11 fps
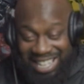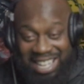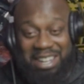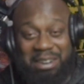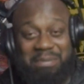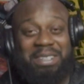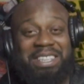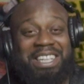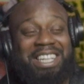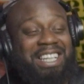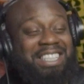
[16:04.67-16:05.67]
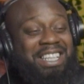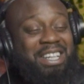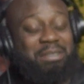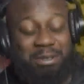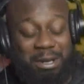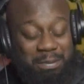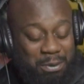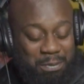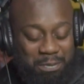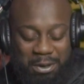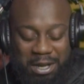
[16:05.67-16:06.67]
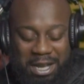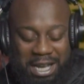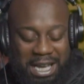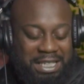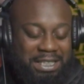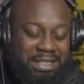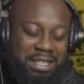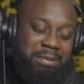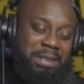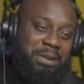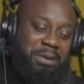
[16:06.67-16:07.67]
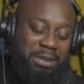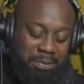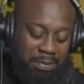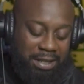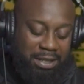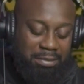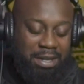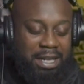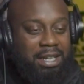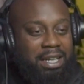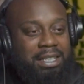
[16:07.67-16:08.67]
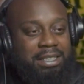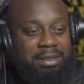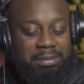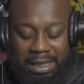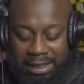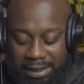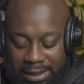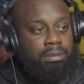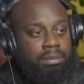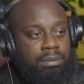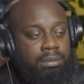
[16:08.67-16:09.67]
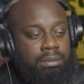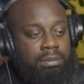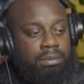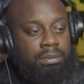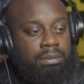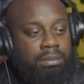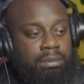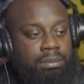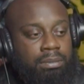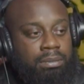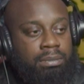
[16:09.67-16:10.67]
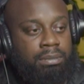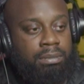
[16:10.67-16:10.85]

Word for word: about the goddamn crippled boy. Hey, stop disrespecting my cause, man. Next time I call and say to me,